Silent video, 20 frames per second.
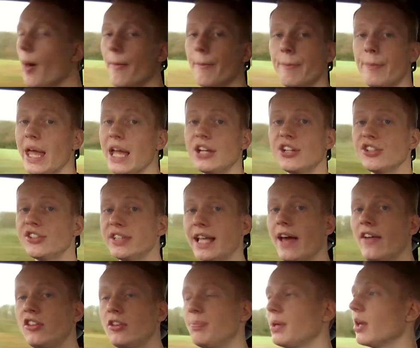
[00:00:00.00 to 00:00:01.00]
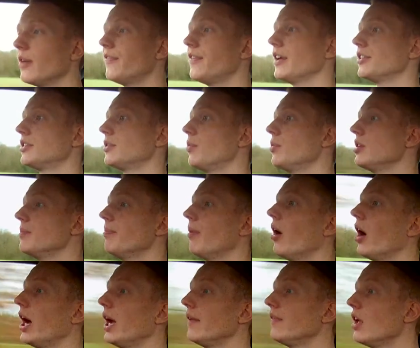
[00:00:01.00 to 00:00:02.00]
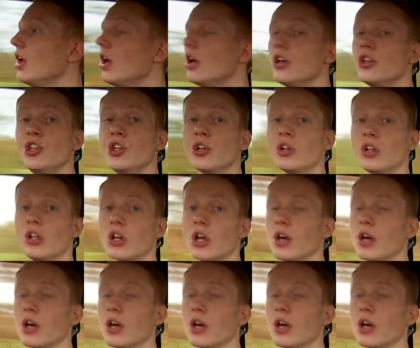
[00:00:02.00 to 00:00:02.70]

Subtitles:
But it doesn't have to be a Fiesta what you buy. So you can look